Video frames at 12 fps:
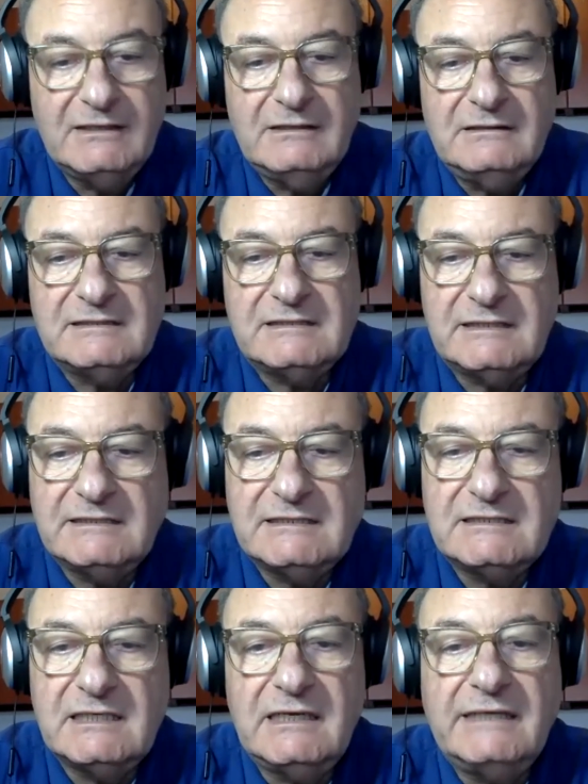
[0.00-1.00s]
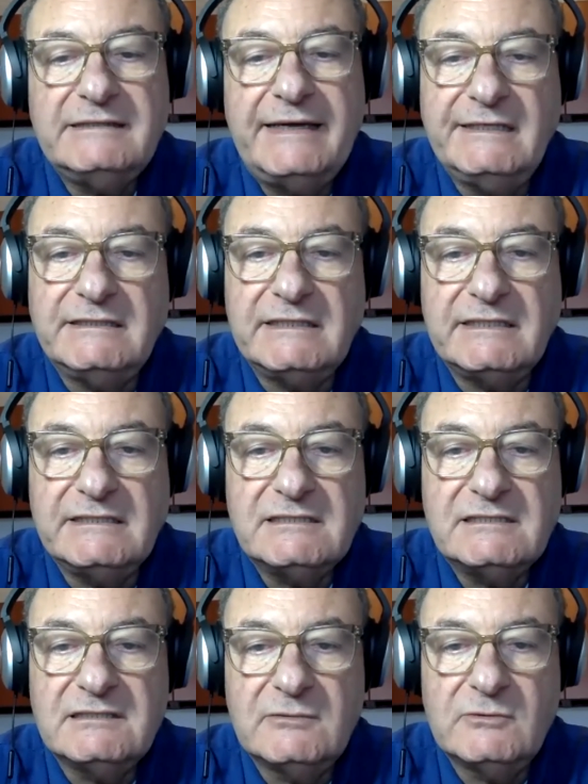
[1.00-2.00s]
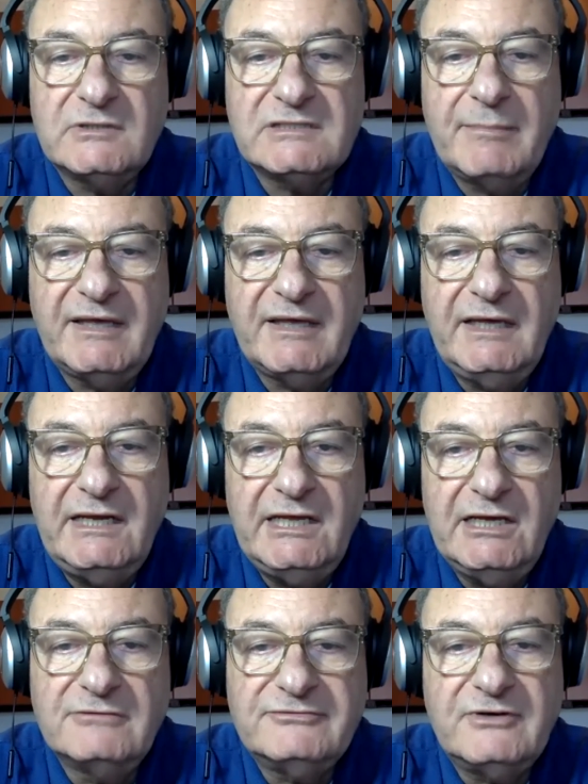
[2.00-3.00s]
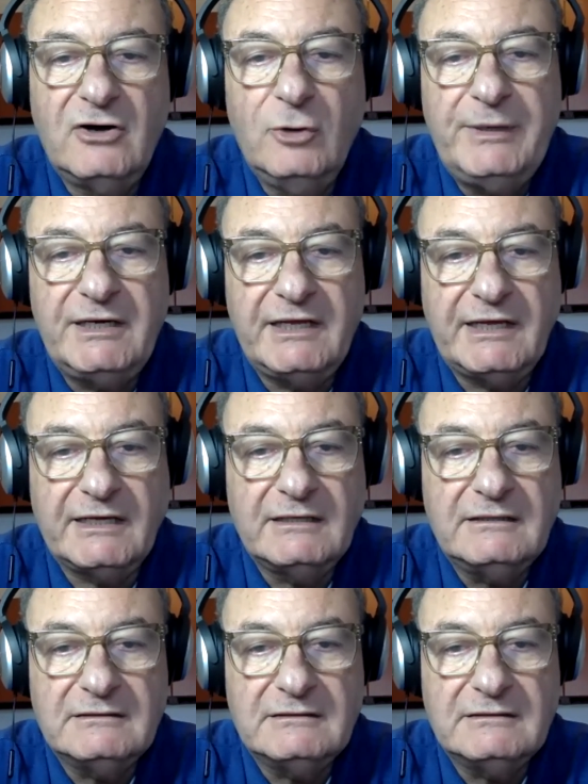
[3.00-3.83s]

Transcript: since the late 80s, there was a beginning of opening.